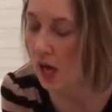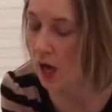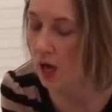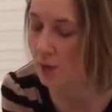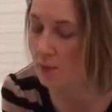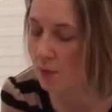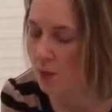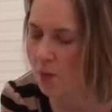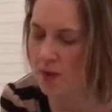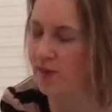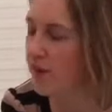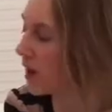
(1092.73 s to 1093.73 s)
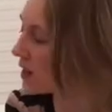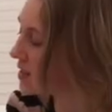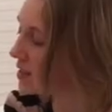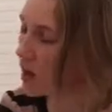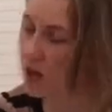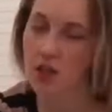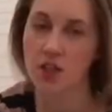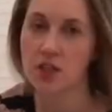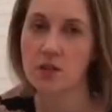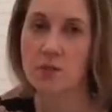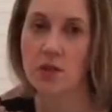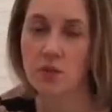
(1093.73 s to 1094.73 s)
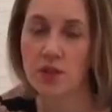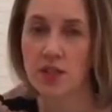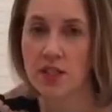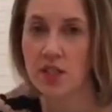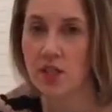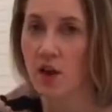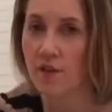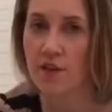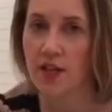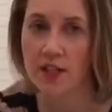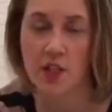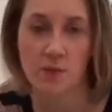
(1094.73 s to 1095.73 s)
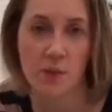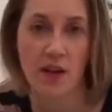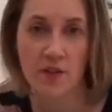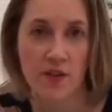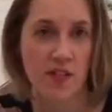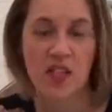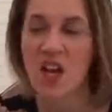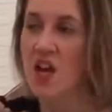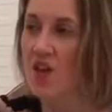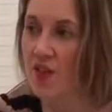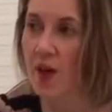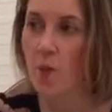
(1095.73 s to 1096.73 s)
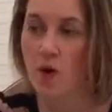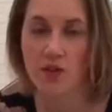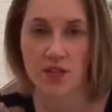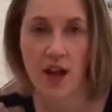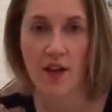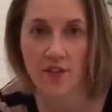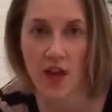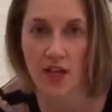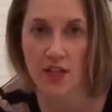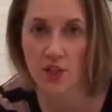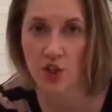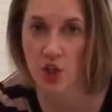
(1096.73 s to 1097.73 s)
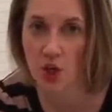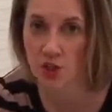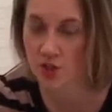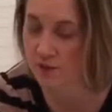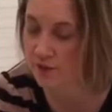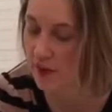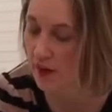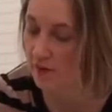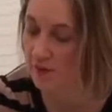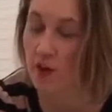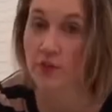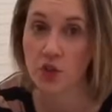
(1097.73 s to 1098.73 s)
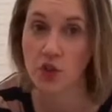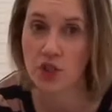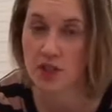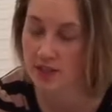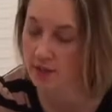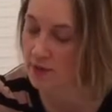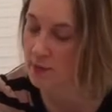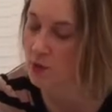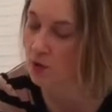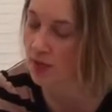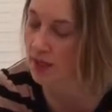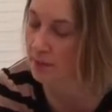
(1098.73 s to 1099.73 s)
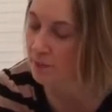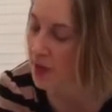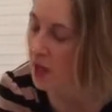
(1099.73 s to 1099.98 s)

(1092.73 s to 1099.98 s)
But what we find is that our customers, once they start feeling those benefits, they want to have that little shot of goodness every morning.